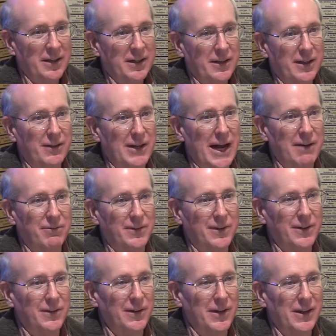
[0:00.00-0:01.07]

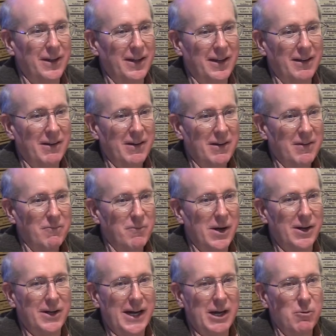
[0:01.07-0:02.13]
Thereafter, the
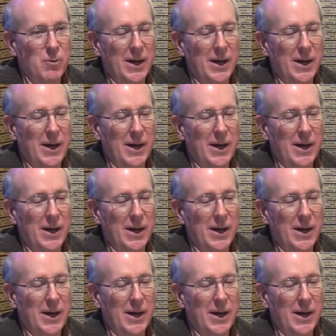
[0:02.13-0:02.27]
marking